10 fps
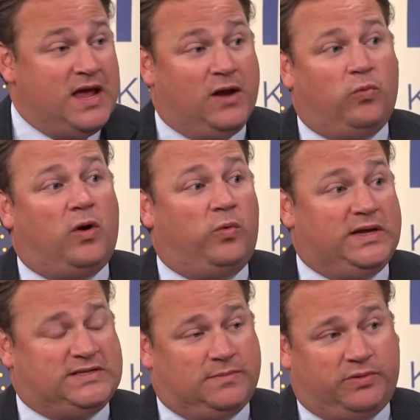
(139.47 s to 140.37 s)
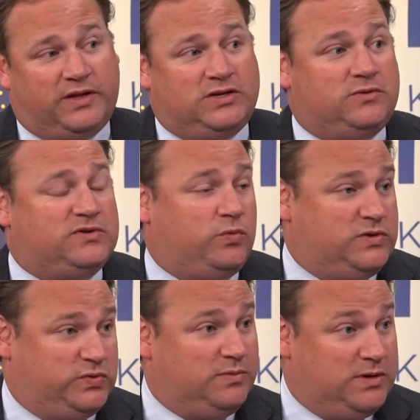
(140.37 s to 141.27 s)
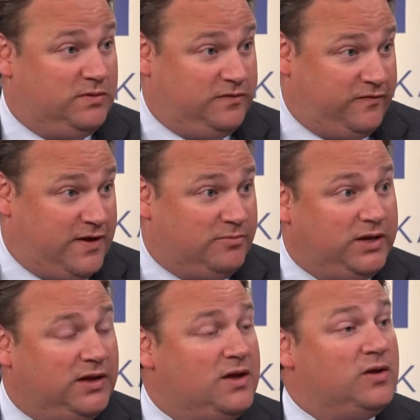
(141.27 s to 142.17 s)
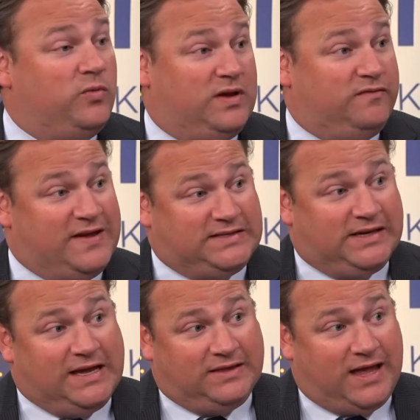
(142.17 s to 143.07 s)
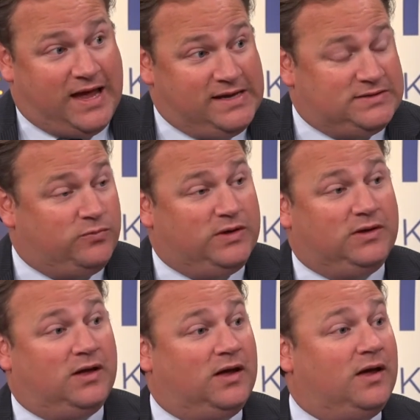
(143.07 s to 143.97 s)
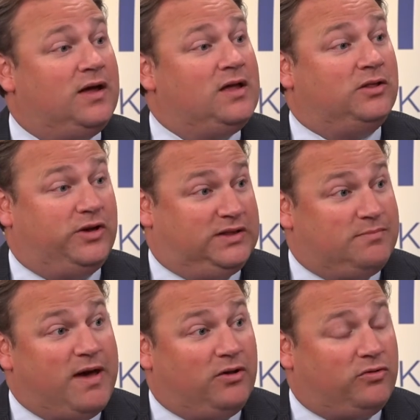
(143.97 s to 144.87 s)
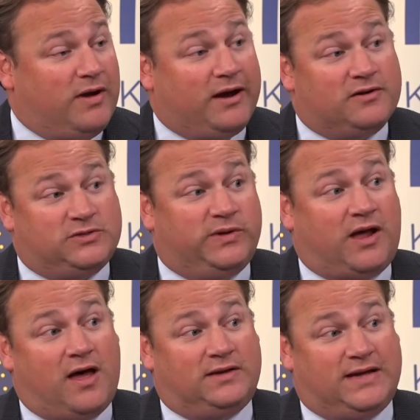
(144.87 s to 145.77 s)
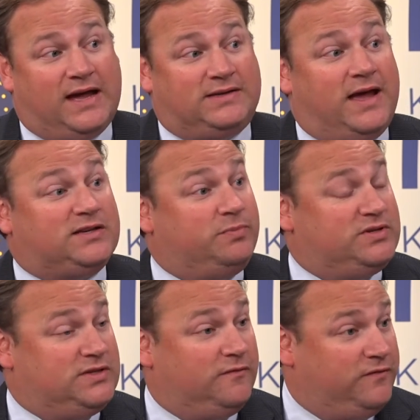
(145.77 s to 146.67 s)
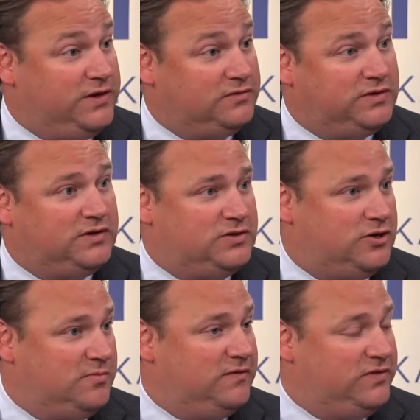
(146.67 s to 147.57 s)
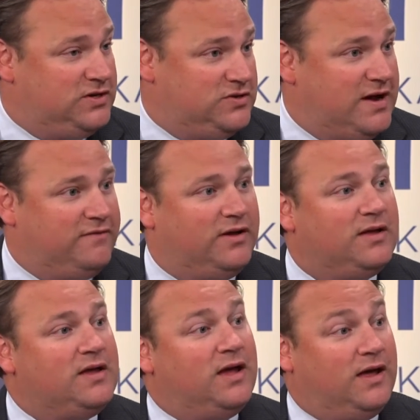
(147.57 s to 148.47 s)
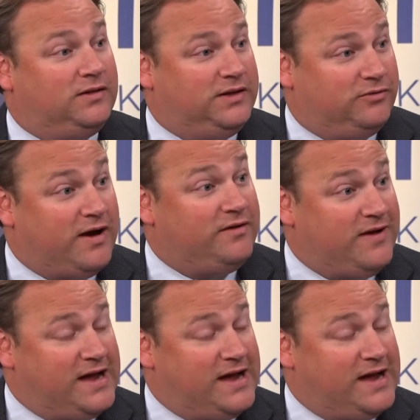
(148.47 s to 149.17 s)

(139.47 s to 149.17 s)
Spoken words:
And what we typically do is once we meet with the family, we investigate the case, we look at the medical records, and we contact experts in the field to determine if they do have a legal right of